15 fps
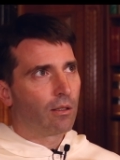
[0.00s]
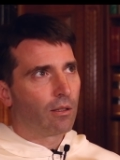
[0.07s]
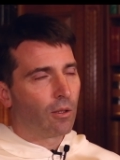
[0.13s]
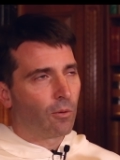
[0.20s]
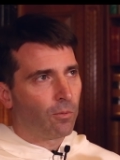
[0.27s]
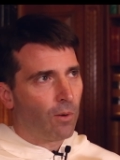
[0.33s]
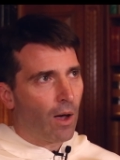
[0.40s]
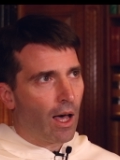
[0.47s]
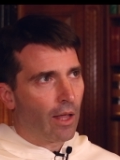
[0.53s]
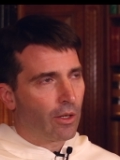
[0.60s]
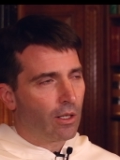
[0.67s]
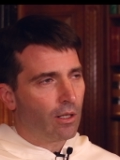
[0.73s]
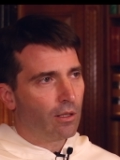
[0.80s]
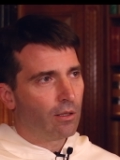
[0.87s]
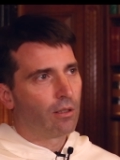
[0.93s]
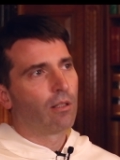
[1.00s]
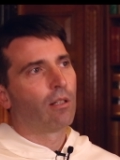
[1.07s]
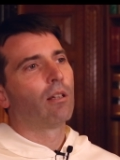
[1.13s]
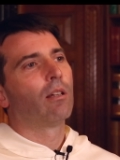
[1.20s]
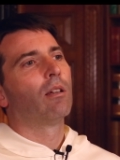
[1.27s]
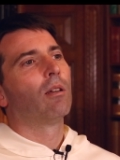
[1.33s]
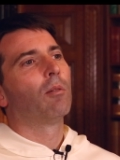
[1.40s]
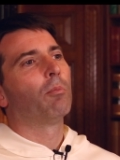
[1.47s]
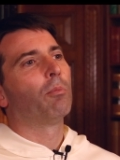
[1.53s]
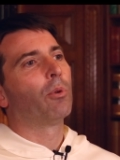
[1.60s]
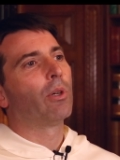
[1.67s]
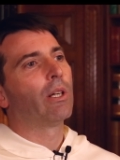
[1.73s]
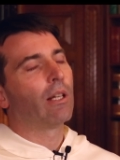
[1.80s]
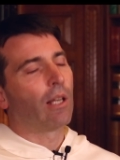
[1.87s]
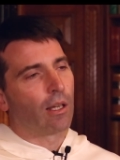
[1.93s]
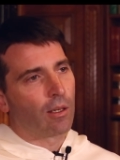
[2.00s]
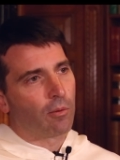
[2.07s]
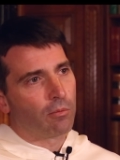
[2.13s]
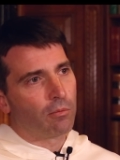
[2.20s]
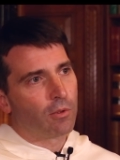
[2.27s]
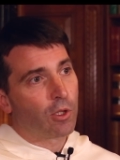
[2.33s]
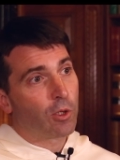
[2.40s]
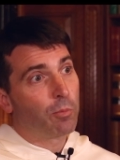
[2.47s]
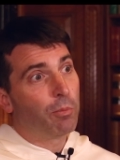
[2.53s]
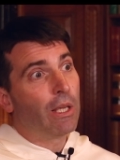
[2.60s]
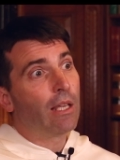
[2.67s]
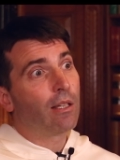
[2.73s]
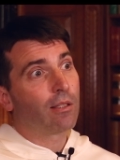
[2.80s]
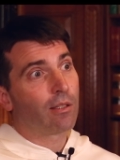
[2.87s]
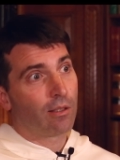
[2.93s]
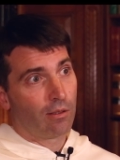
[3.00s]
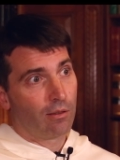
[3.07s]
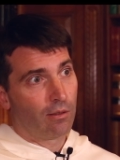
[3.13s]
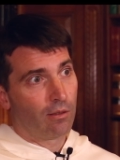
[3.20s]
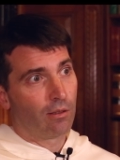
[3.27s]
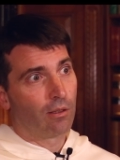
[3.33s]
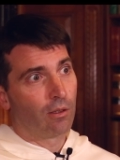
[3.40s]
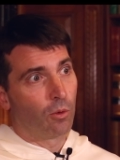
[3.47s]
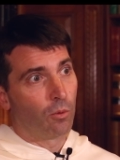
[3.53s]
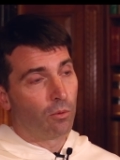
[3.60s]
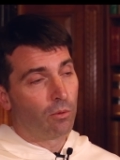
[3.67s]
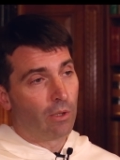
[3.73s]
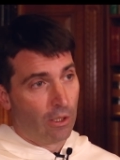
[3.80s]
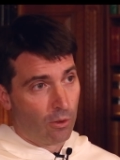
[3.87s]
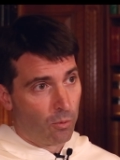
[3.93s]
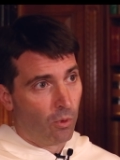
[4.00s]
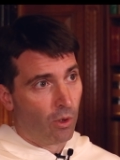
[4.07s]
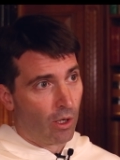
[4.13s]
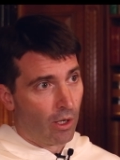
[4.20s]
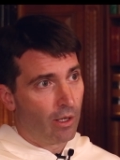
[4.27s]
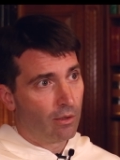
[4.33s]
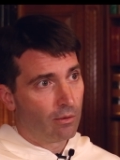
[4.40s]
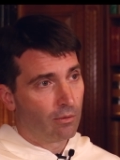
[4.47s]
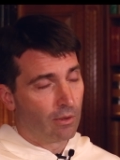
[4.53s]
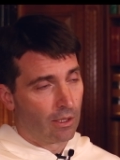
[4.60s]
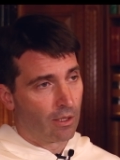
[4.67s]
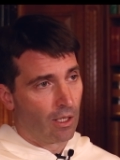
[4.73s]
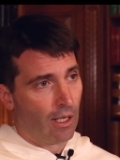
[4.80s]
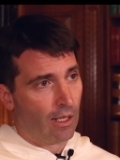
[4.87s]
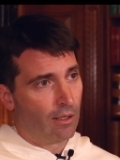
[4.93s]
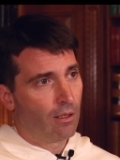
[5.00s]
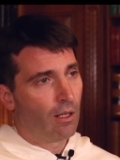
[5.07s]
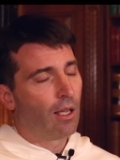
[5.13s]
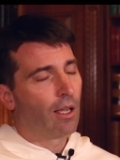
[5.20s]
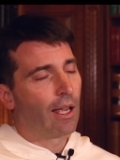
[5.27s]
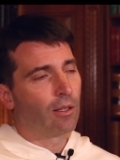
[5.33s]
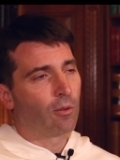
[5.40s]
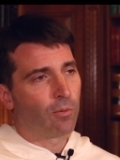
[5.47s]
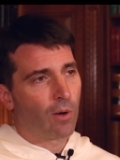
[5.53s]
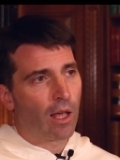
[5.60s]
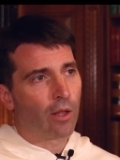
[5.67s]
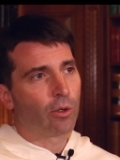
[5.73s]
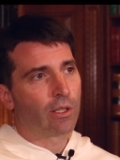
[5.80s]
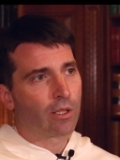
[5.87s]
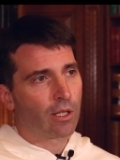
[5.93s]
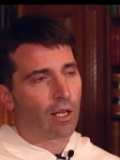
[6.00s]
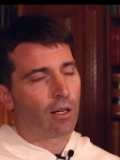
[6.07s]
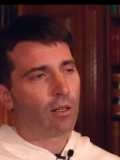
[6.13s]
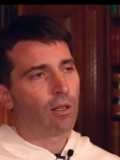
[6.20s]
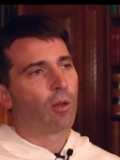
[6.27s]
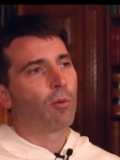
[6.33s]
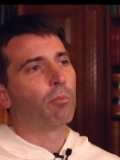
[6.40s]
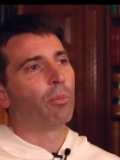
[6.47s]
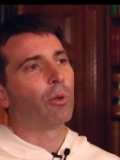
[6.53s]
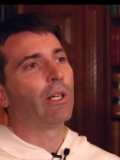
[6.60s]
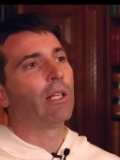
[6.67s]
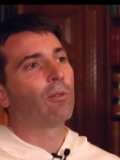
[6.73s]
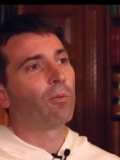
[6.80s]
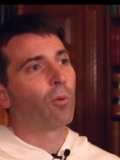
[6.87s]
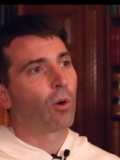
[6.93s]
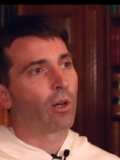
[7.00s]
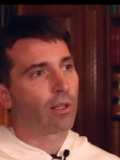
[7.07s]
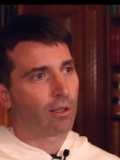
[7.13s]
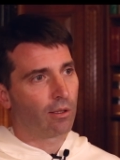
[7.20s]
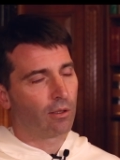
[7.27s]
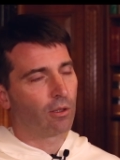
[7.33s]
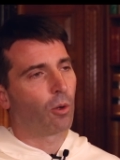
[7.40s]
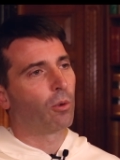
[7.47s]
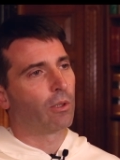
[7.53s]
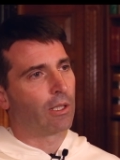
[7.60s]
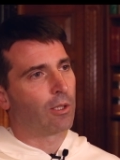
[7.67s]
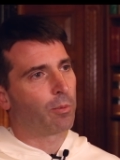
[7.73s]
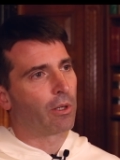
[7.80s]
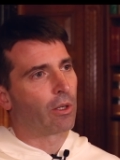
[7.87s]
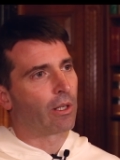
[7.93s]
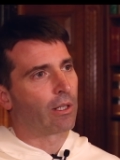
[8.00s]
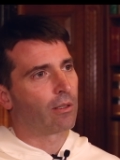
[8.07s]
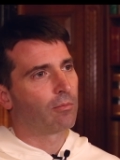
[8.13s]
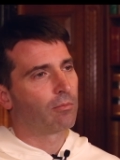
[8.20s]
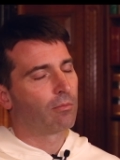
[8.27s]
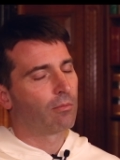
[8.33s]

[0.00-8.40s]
the Father uh, speaks the, his word, the Son, and the Father and Son breathe forth the Holy Spirit.